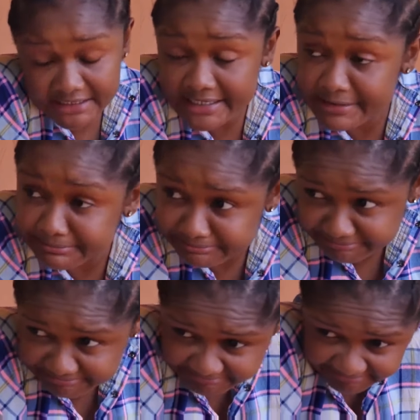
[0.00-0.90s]
Nem,
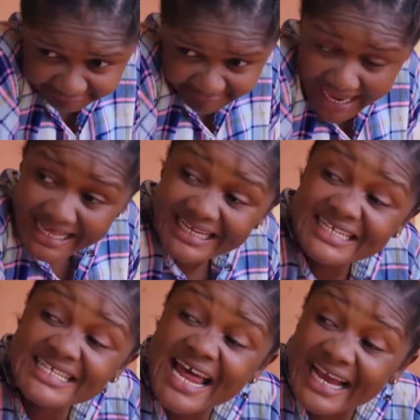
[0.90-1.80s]

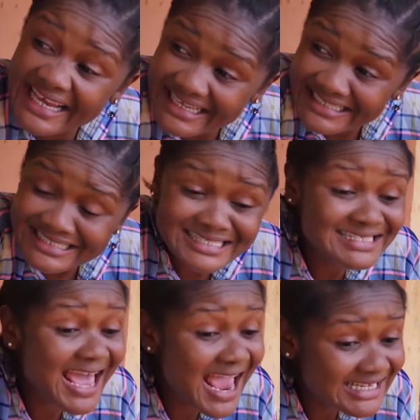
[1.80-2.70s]
Nnage
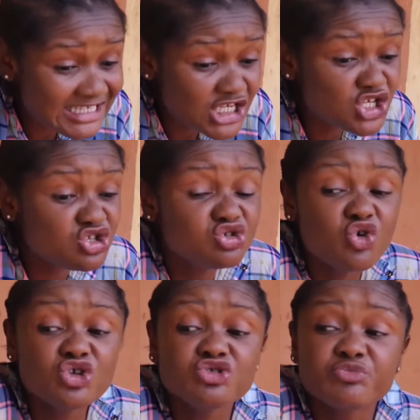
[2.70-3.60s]
said he's
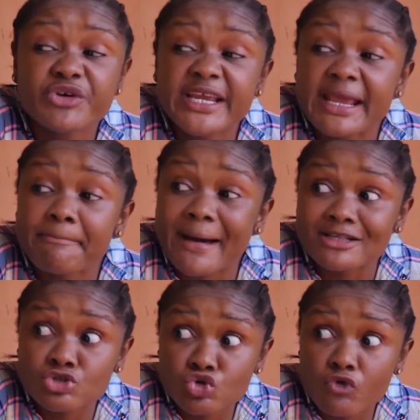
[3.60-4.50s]
going to bring a
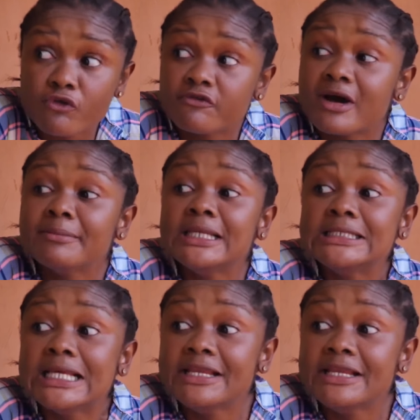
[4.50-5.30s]
pastor for family